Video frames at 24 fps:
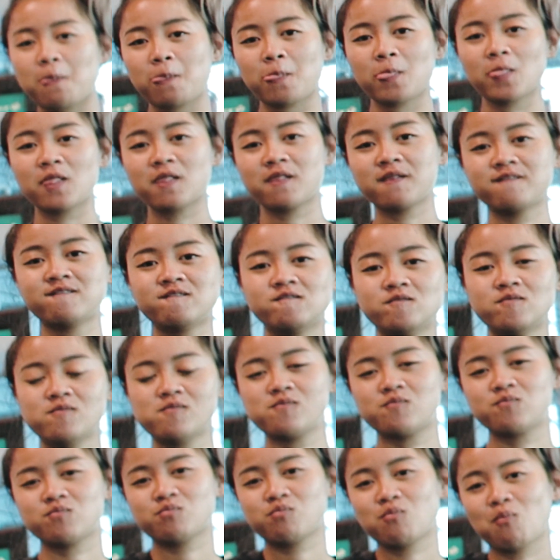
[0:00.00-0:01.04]
hard drives,
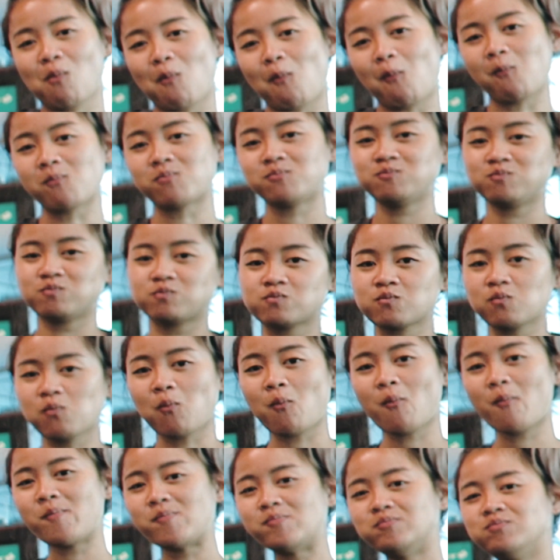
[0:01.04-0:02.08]
and
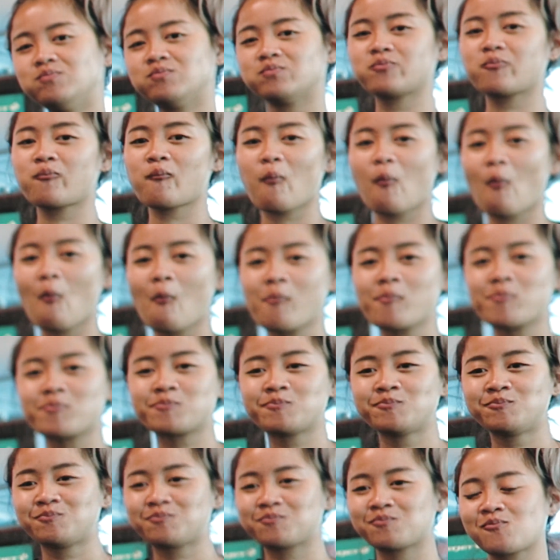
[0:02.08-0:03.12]
phone charger in
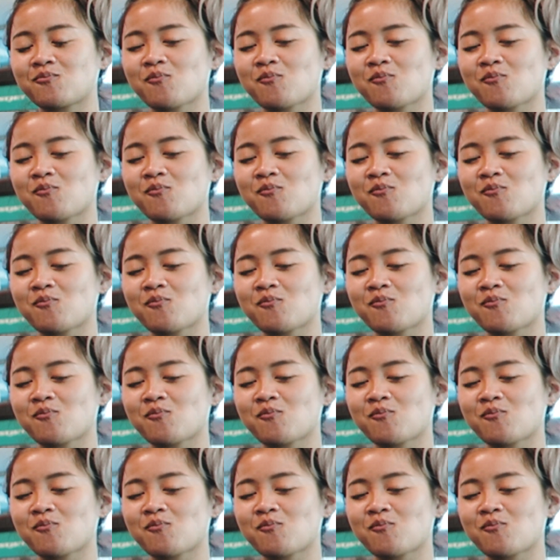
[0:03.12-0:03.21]
here.